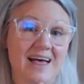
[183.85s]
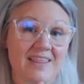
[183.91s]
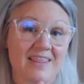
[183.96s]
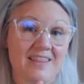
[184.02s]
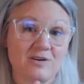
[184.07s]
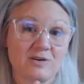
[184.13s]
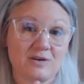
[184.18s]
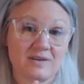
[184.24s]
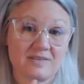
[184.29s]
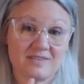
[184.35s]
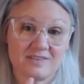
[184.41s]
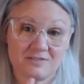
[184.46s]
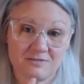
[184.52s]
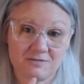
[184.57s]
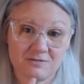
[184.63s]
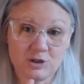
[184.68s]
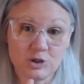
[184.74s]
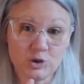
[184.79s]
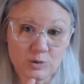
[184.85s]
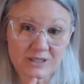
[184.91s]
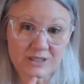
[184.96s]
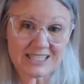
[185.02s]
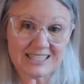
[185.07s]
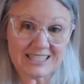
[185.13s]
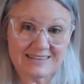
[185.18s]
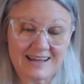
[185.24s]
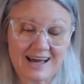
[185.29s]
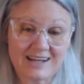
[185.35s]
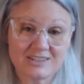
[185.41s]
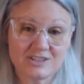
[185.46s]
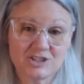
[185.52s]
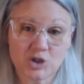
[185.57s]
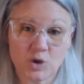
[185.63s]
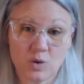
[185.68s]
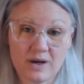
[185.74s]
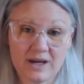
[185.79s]
the fluid in that
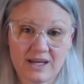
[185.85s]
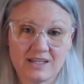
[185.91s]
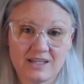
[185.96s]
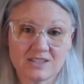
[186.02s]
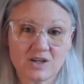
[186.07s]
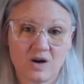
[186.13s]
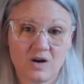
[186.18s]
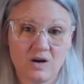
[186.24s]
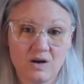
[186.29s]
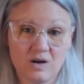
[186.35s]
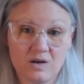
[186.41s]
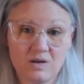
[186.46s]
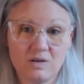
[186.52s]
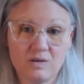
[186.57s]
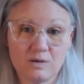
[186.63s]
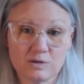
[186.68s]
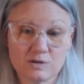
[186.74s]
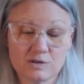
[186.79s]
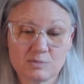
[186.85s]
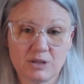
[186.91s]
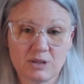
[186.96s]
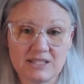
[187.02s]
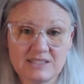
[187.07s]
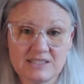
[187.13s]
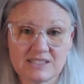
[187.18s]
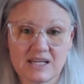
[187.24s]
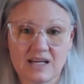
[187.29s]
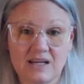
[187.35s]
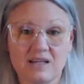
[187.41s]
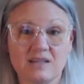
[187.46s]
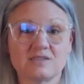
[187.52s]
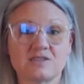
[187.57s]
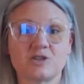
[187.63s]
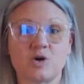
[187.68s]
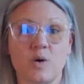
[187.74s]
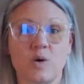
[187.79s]
joint, all those blood
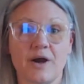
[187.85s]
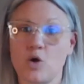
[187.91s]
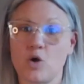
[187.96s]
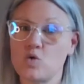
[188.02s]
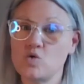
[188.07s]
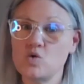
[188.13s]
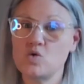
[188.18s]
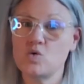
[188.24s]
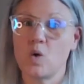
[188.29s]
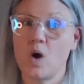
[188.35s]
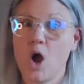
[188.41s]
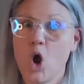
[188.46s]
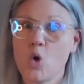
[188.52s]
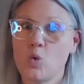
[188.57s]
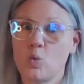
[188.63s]
cells are going, ooh,